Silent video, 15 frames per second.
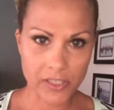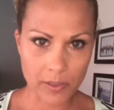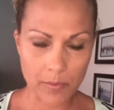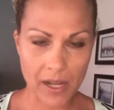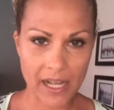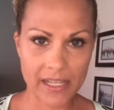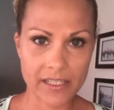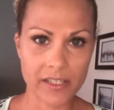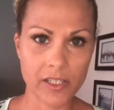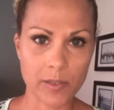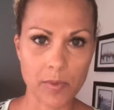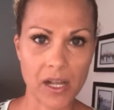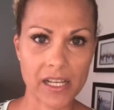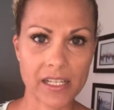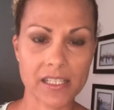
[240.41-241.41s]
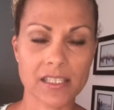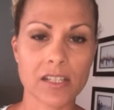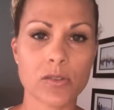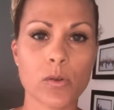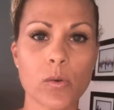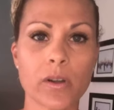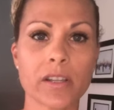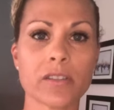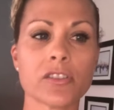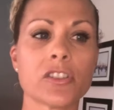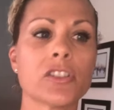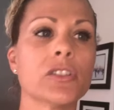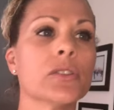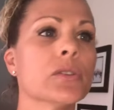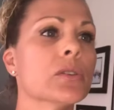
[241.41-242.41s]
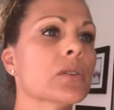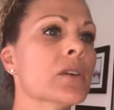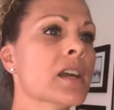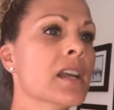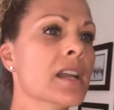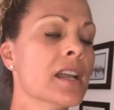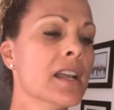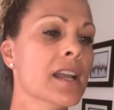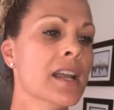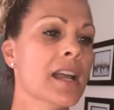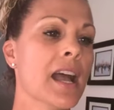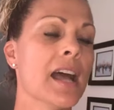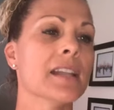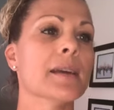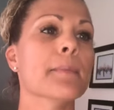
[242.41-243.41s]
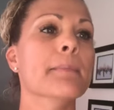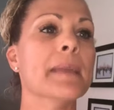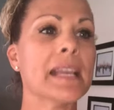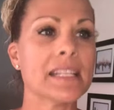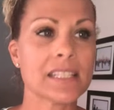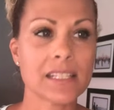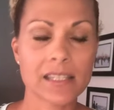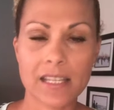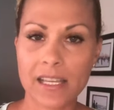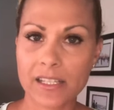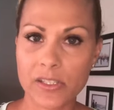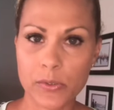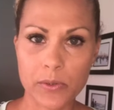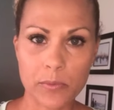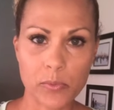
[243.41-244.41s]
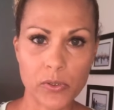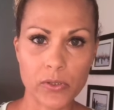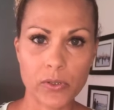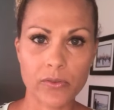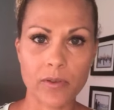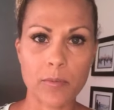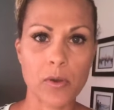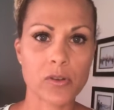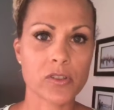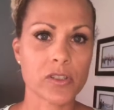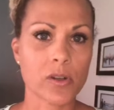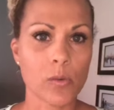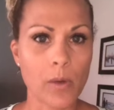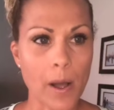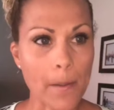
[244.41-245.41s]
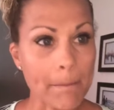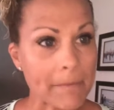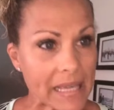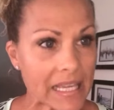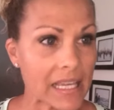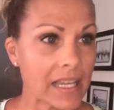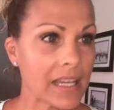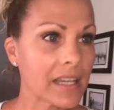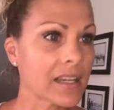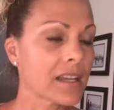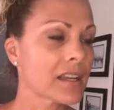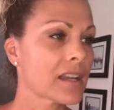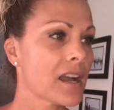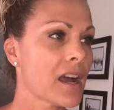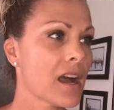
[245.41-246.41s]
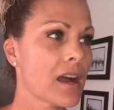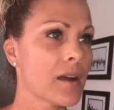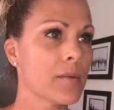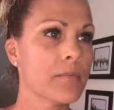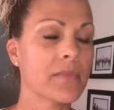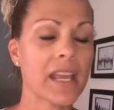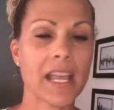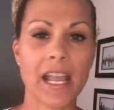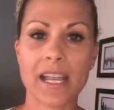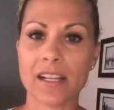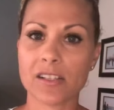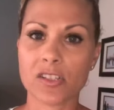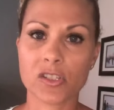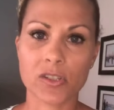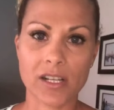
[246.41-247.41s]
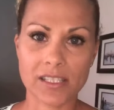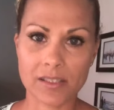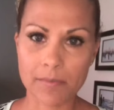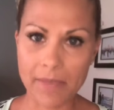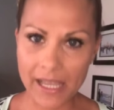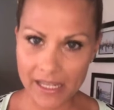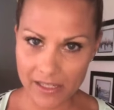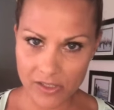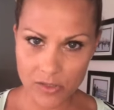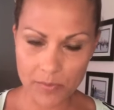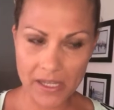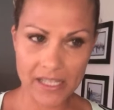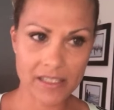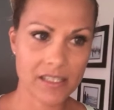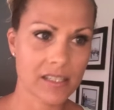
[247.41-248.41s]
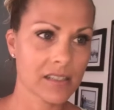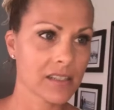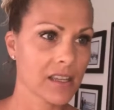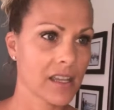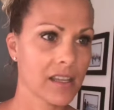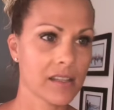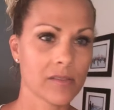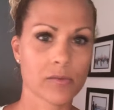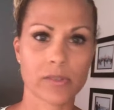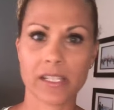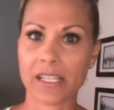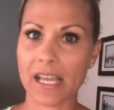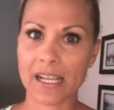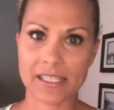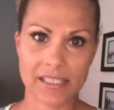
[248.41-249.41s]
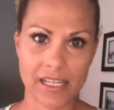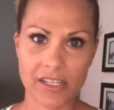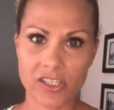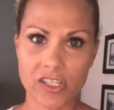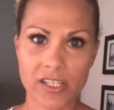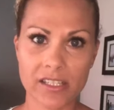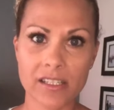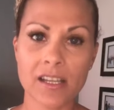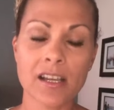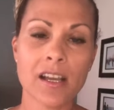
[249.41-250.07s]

your mind and your body. Essential oils do an amazing thing to improve emotional well-being. They aid in stress management and relaxation.